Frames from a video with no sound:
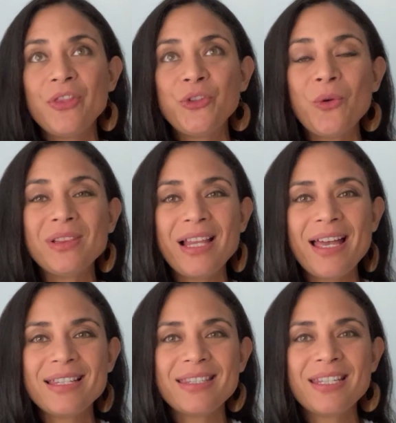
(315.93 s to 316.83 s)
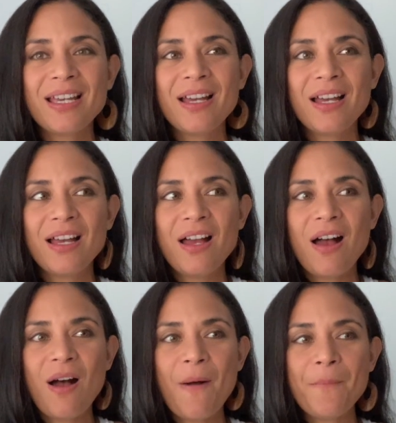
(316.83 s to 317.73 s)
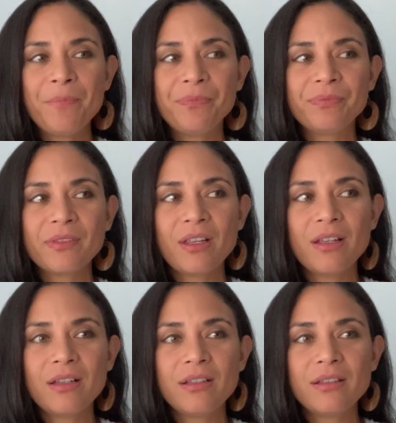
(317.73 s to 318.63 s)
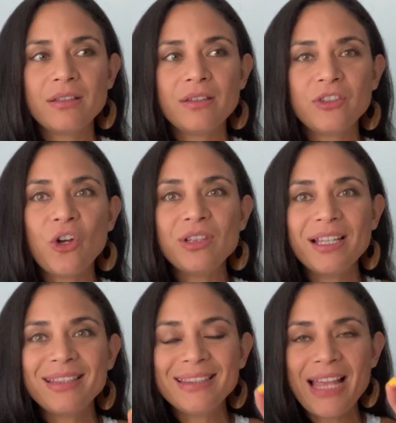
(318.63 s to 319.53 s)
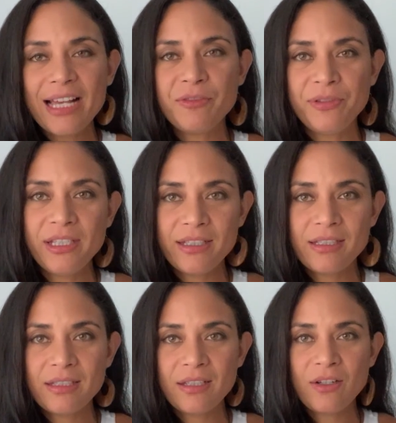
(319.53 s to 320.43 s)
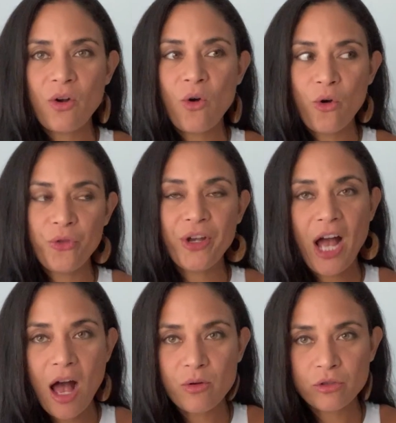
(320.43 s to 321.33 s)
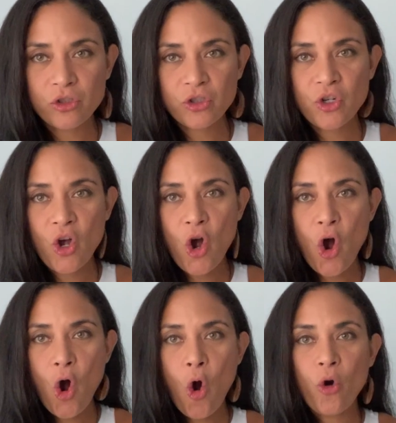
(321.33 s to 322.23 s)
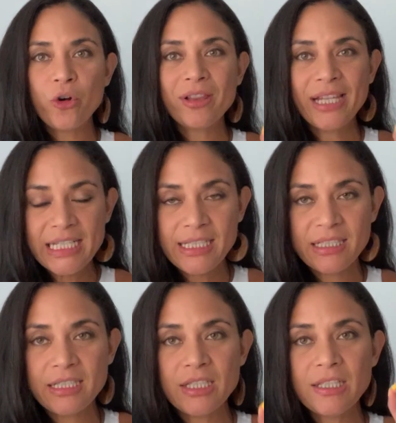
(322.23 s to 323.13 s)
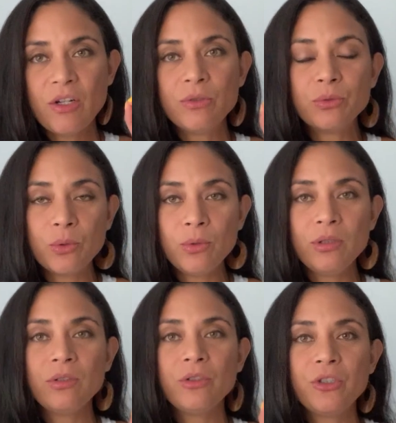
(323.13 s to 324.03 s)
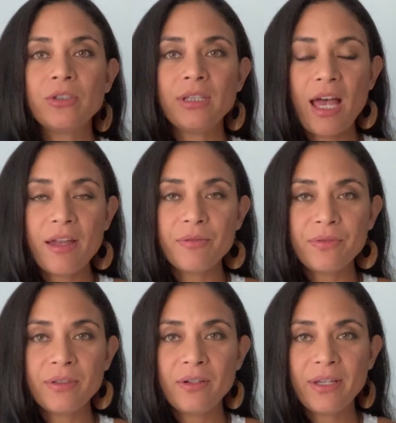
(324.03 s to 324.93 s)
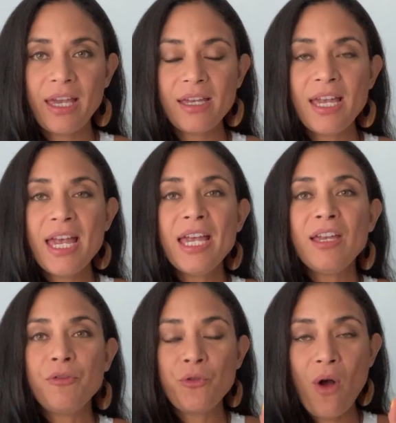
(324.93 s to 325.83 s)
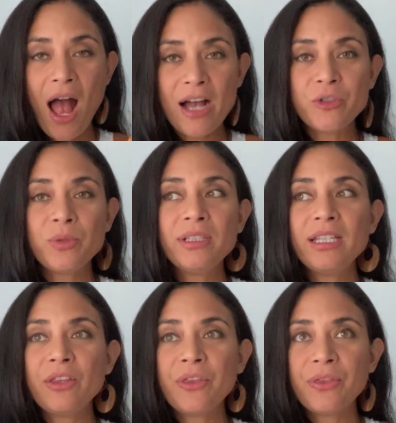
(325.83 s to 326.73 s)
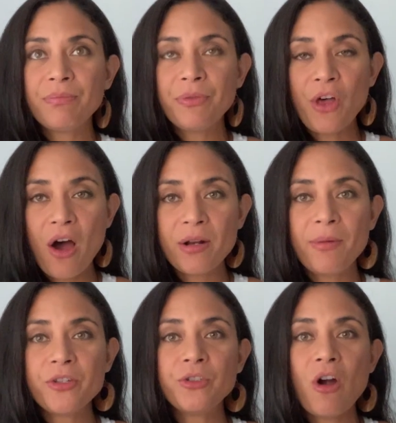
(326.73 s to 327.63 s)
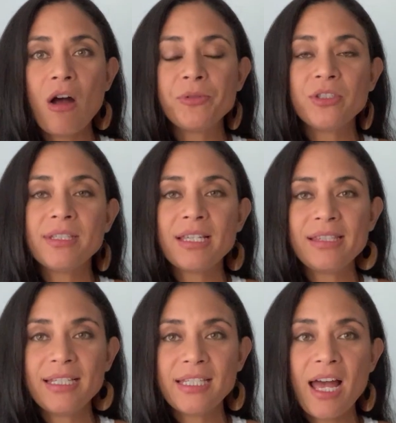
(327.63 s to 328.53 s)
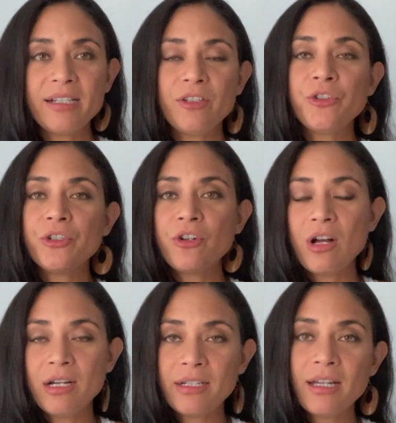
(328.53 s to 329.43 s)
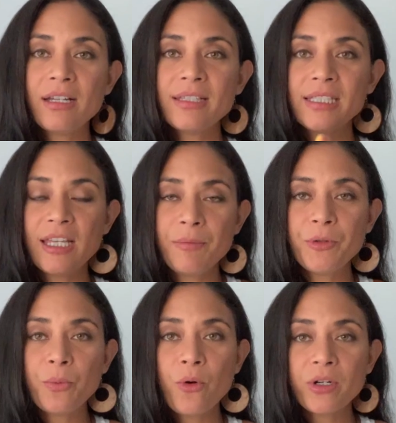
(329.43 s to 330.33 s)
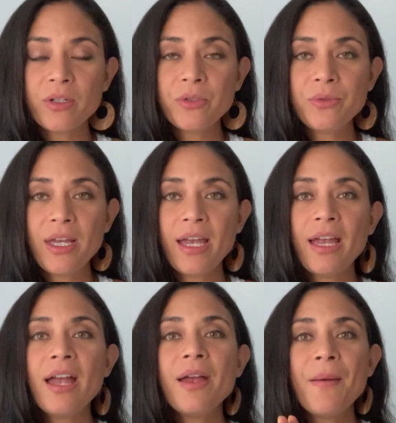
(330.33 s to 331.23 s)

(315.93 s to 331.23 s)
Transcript: don't let, um, don't let Netflix or the couch or laziness rule your life, okay? If you actually thought about your options and decided you're gonna skip your workout today,